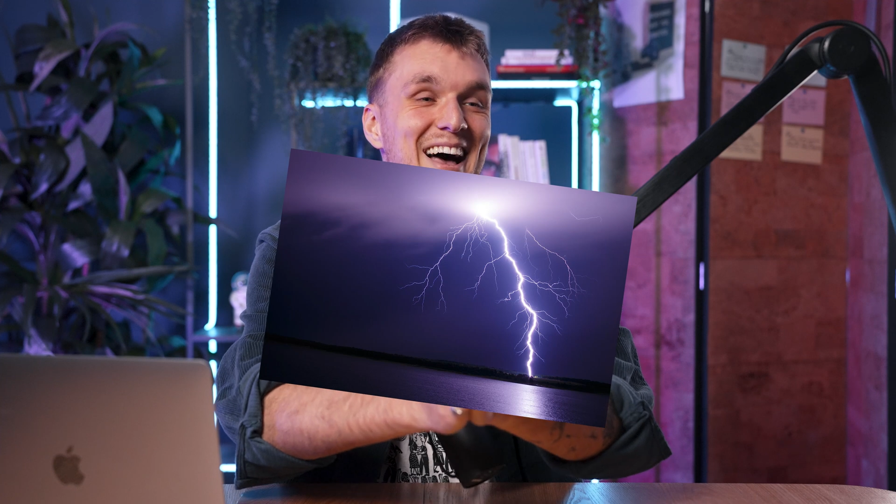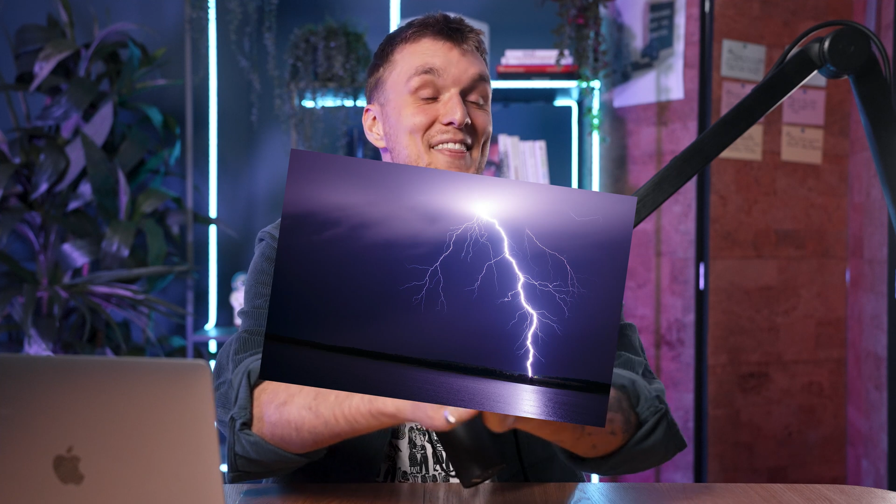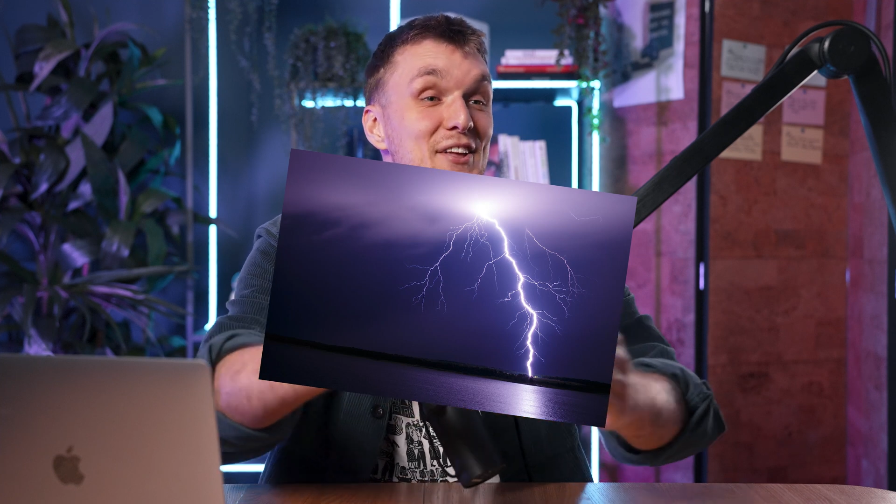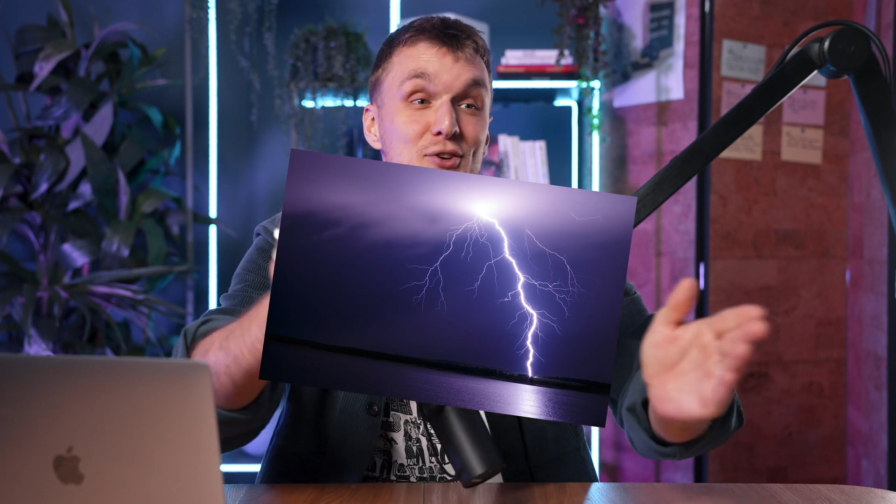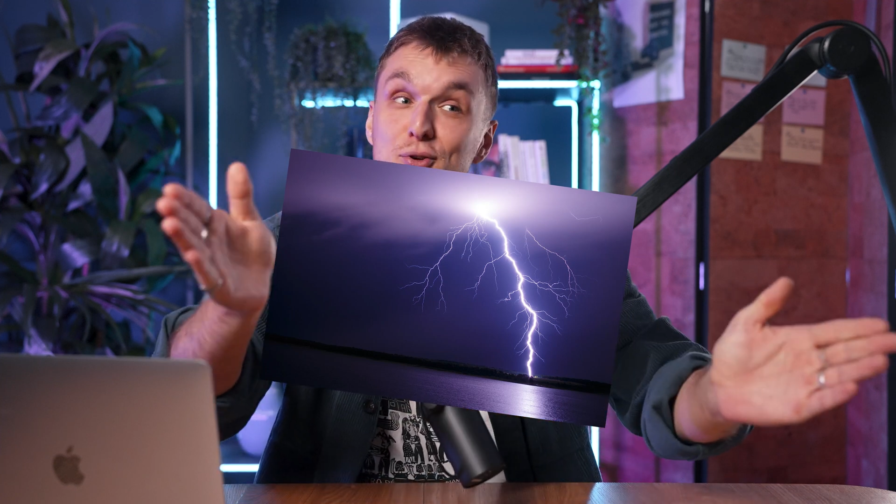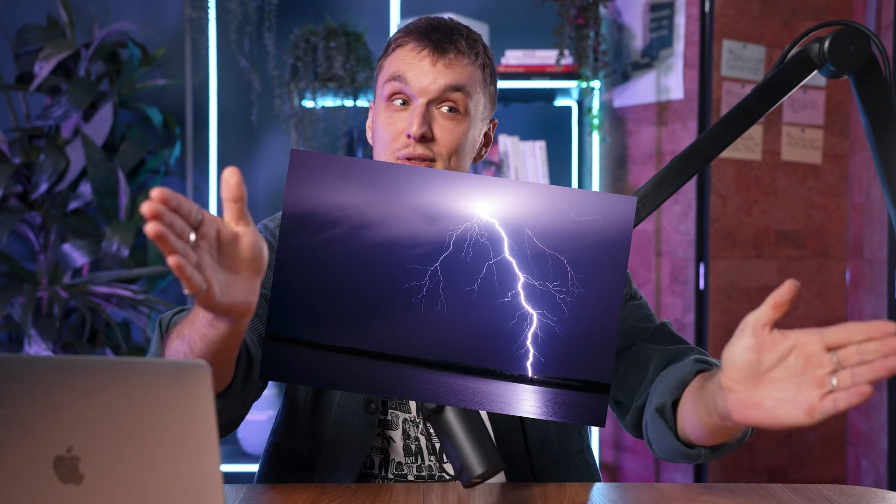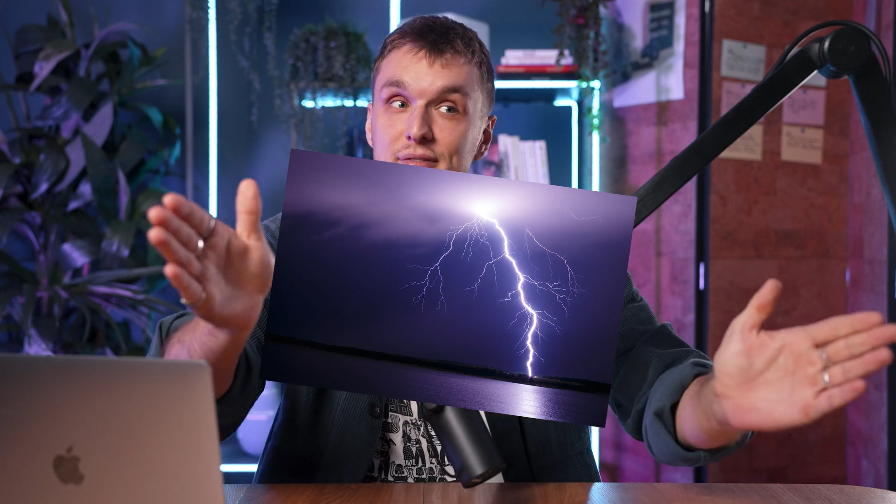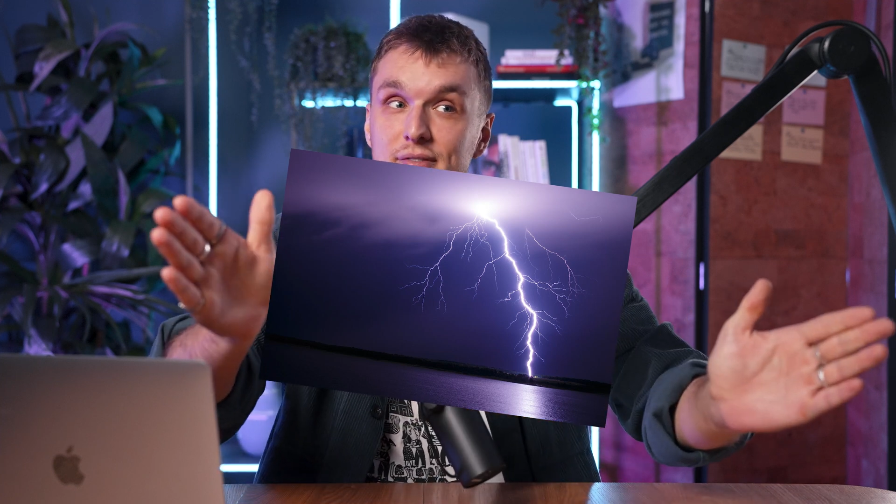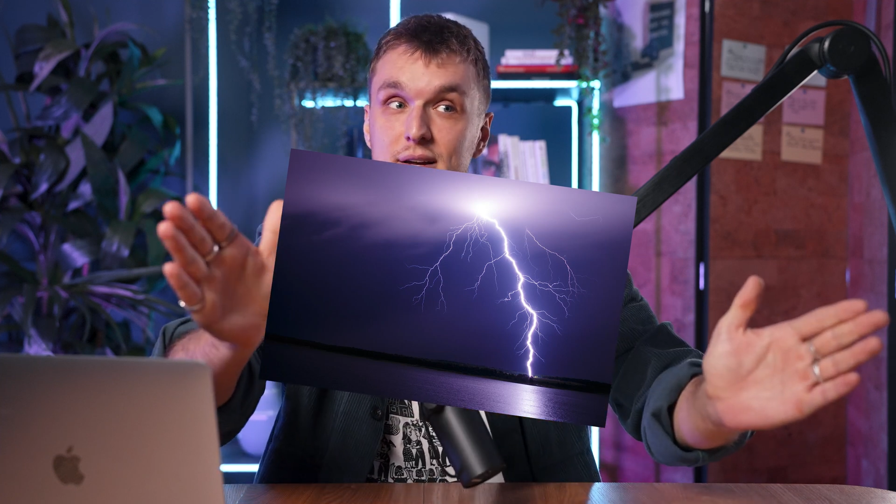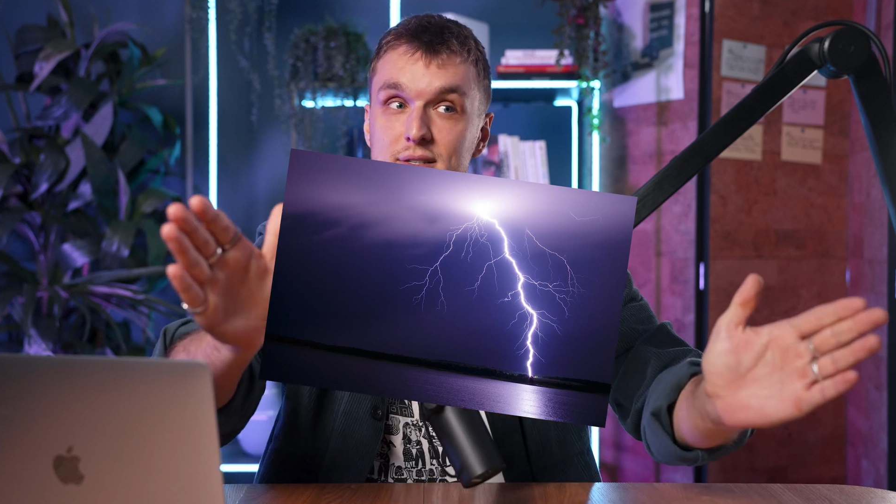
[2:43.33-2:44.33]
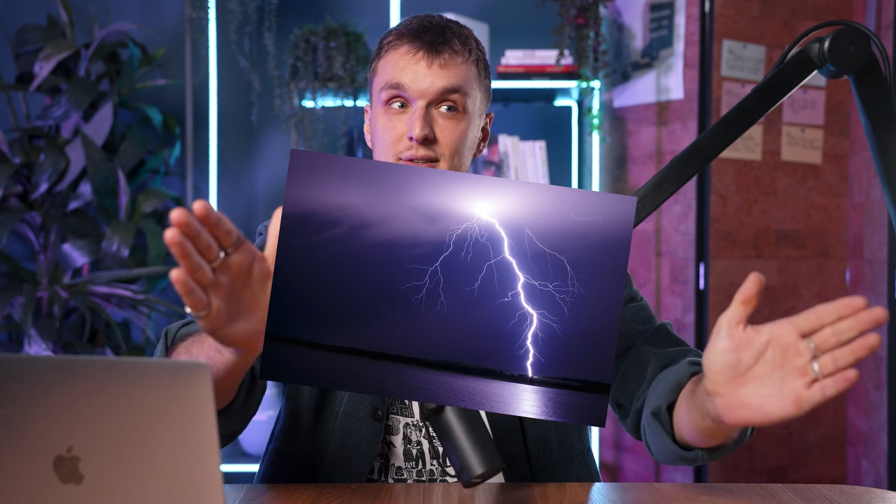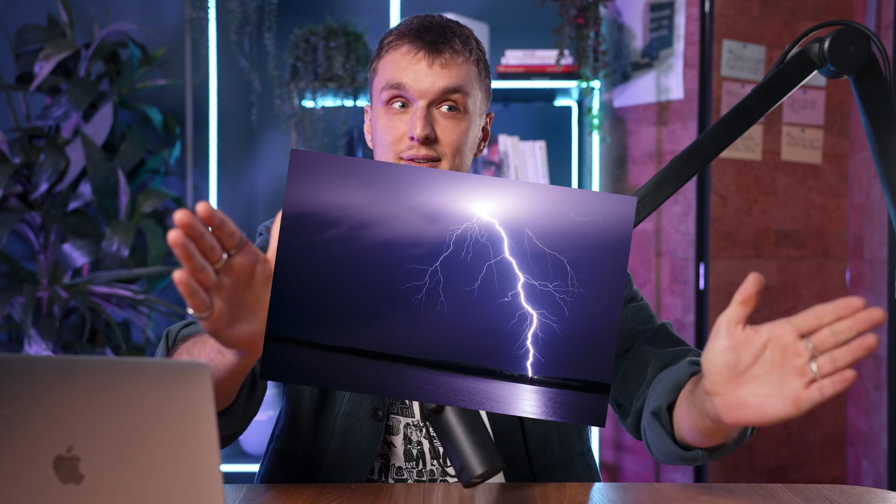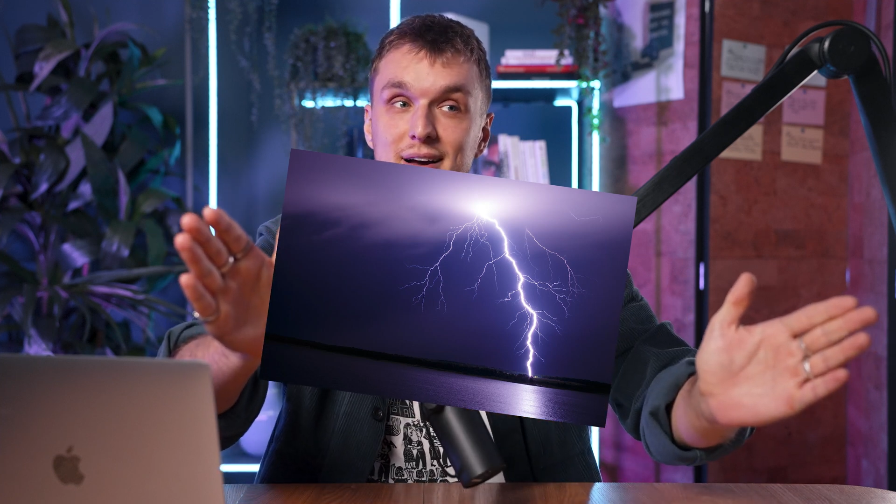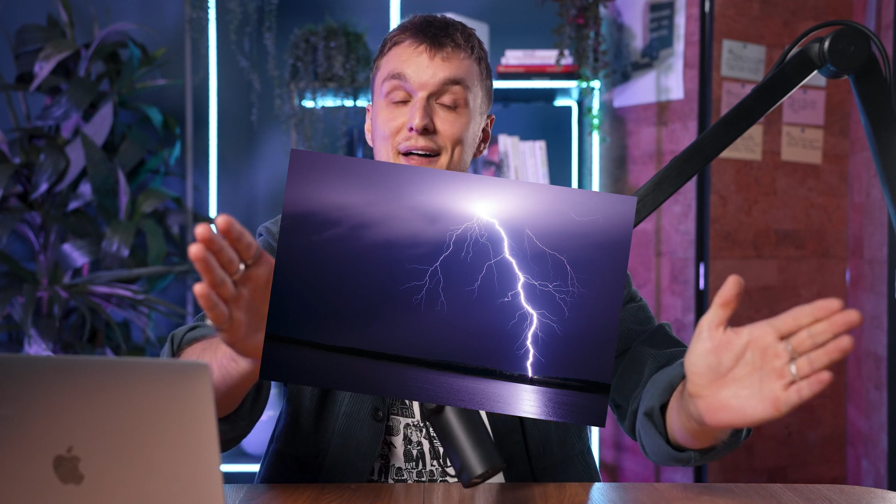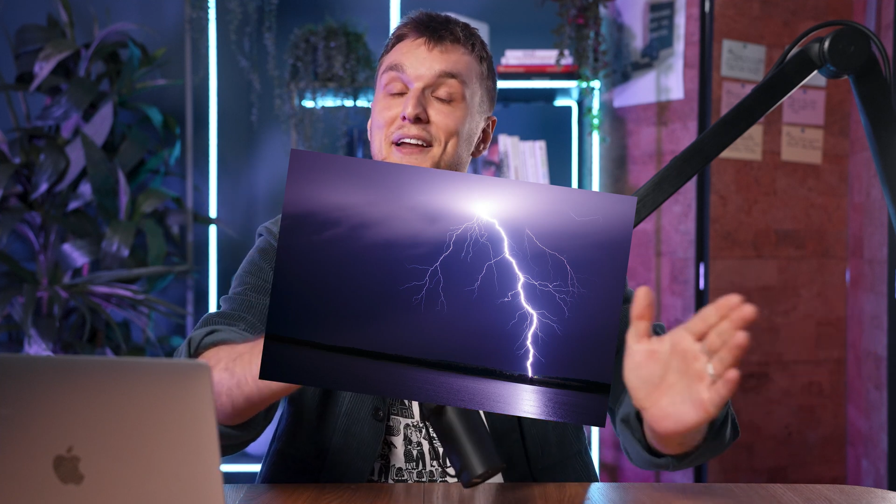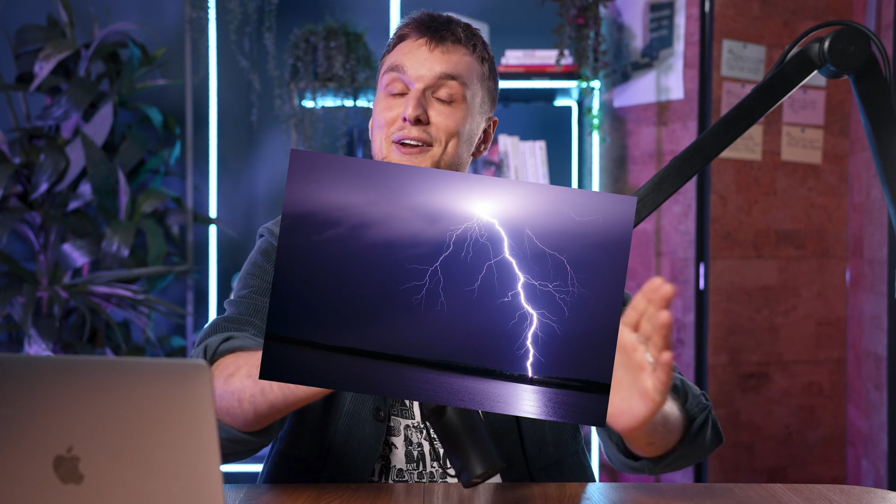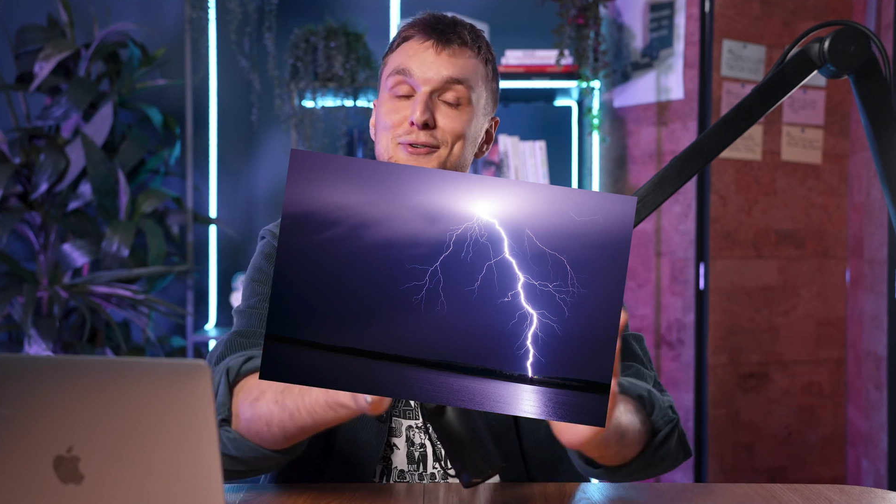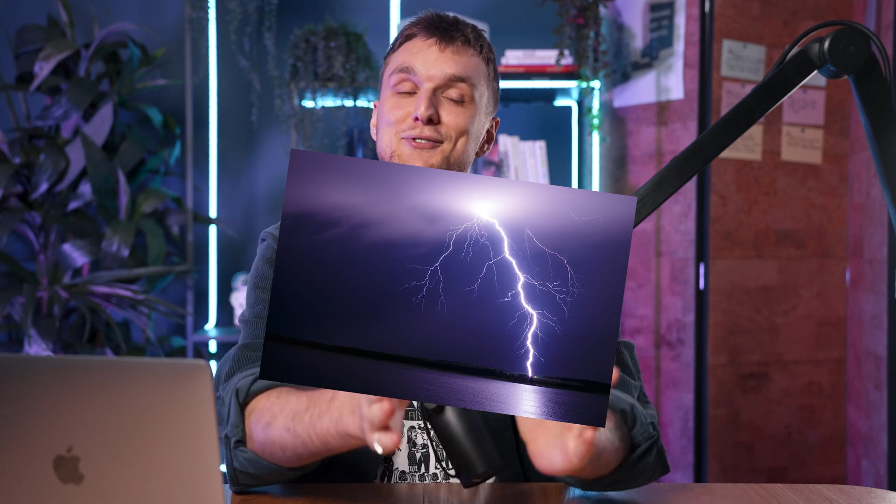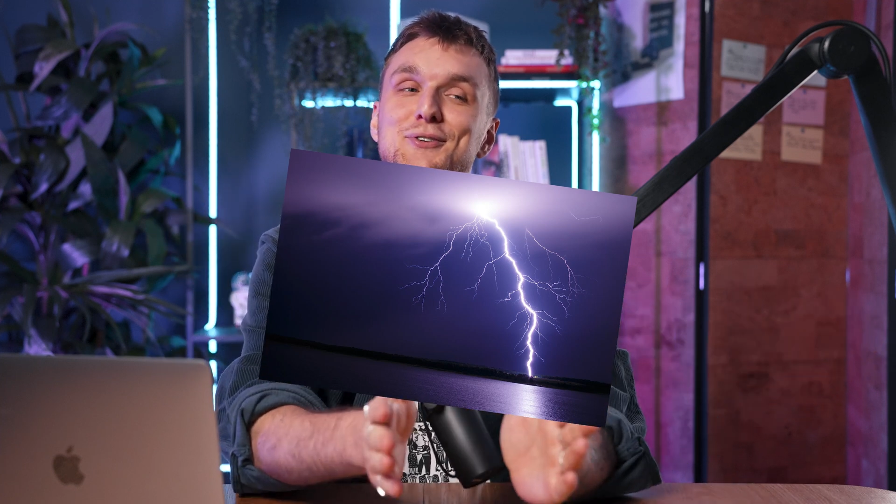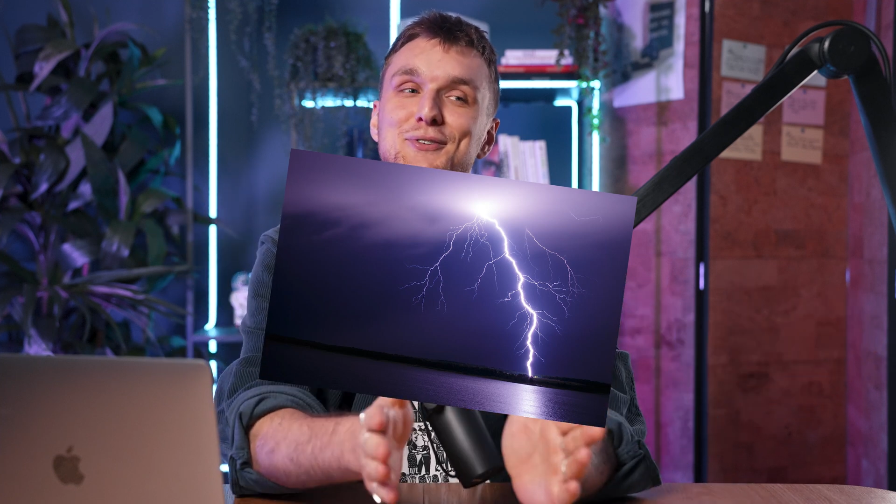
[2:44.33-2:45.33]
And then you do the effect, and then it
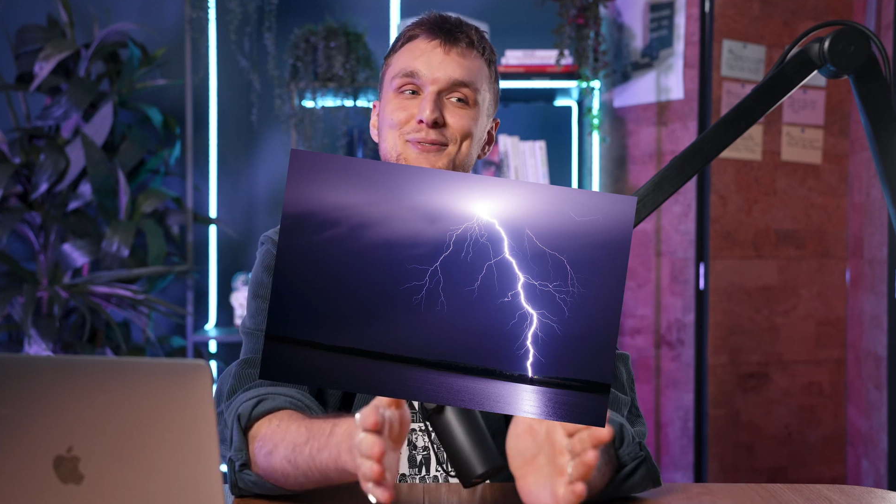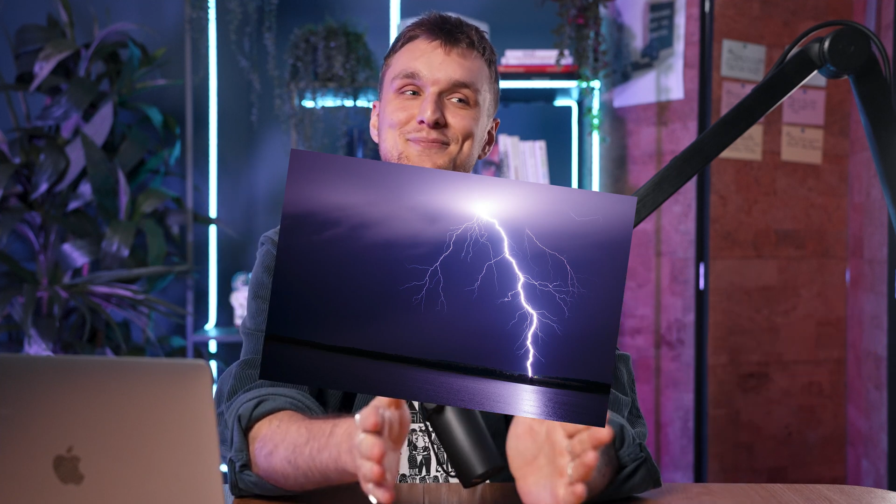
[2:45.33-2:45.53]
looks good.